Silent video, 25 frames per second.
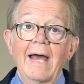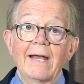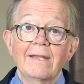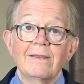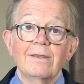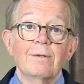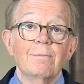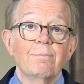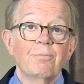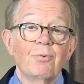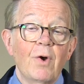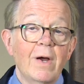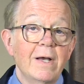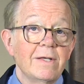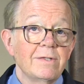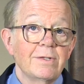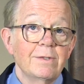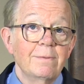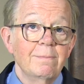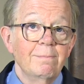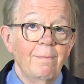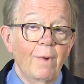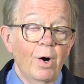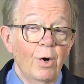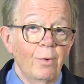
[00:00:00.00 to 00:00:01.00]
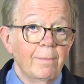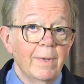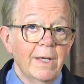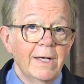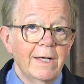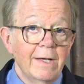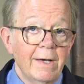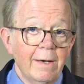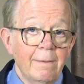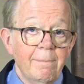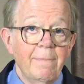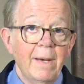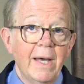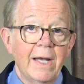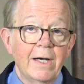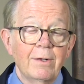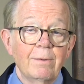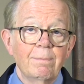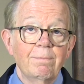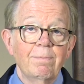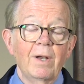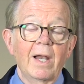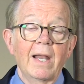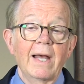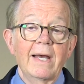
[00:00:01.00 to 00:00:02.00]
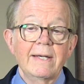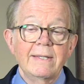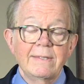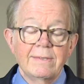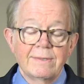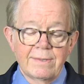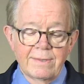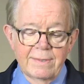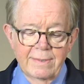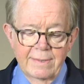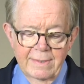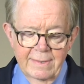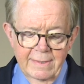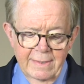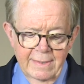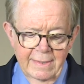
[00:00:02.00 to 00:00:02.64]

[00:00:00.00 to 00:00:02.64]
at the present moment a better place.